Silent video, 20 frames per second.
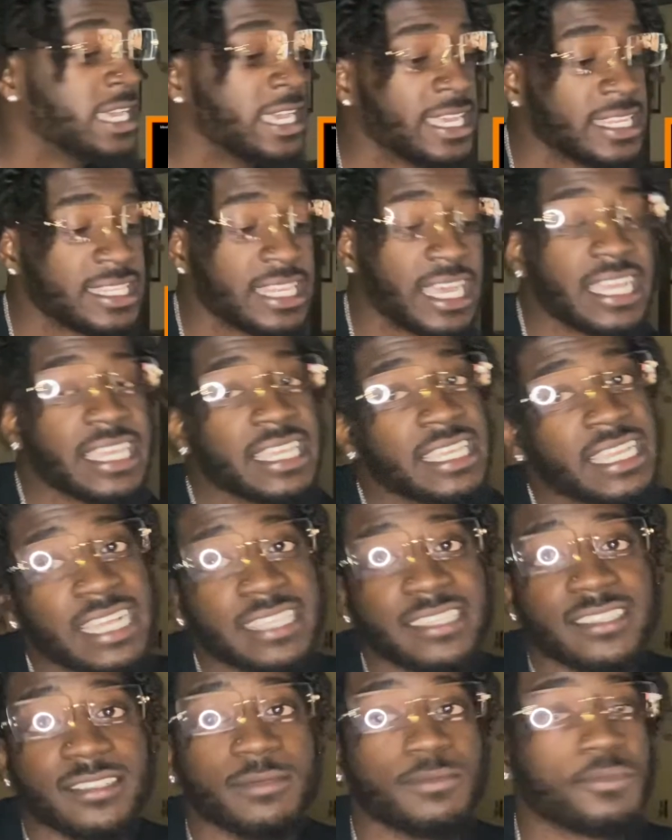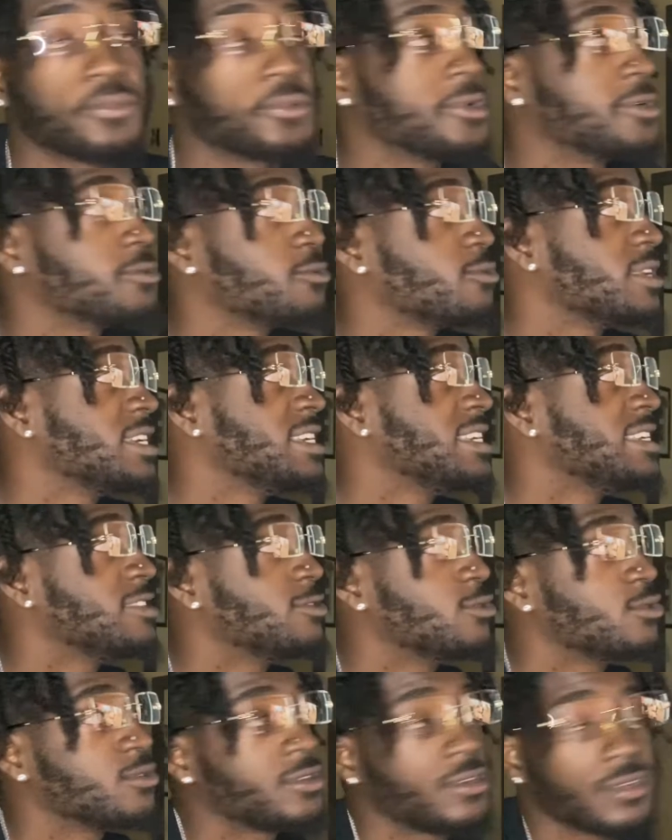Now he got to the point where he
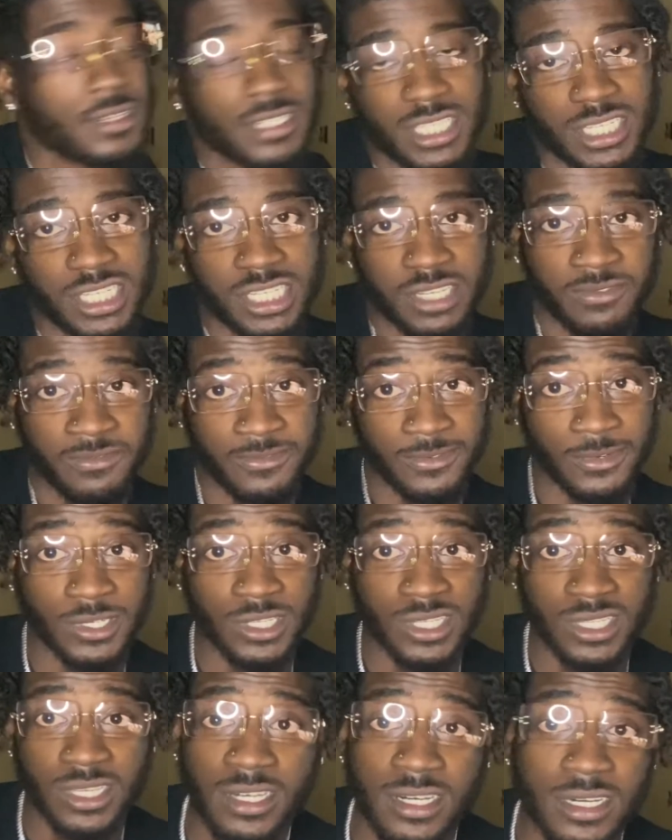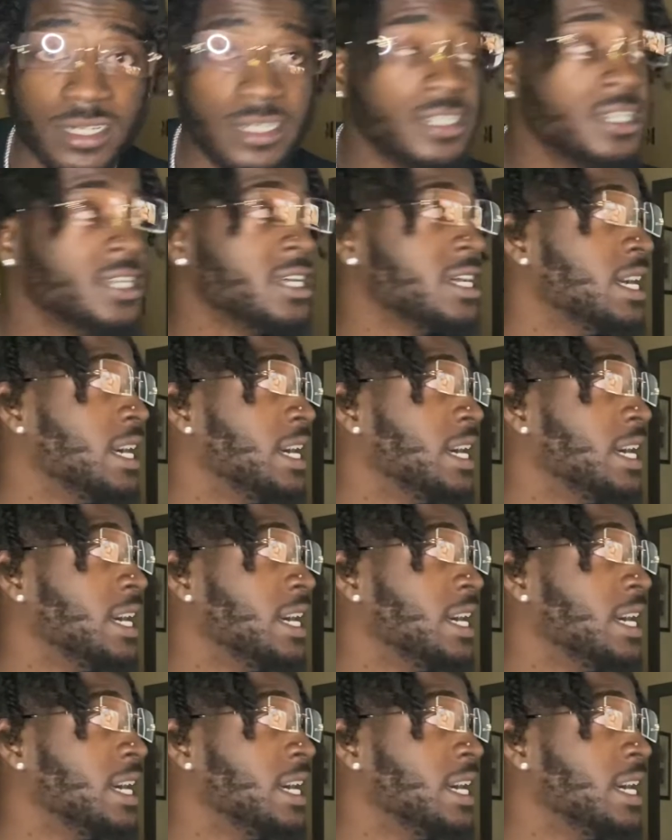doing all this shit for his hood.